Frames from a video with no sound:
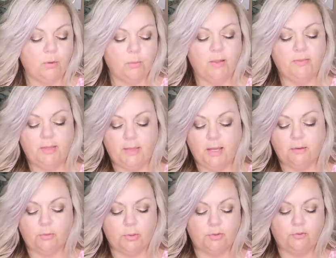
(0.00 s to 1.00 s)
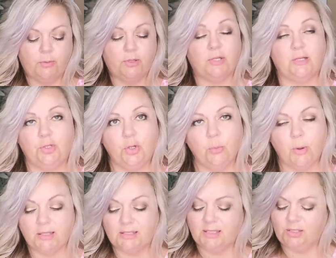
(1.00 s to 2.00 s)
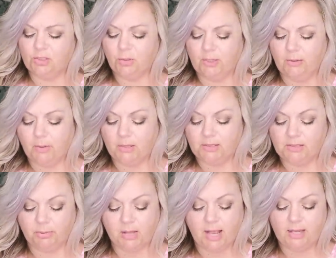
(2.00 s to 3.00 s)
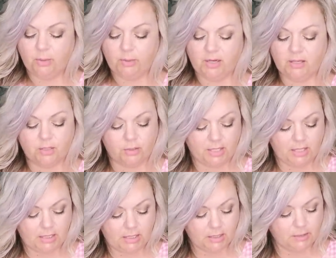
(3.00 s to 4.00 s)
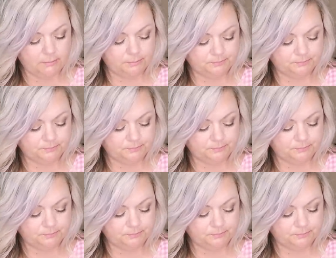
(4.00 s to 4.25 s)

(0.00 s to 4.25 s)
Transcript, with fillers: month and the other one was from, it's like 2 months, because it's only a month's supply. You only get 30 in here.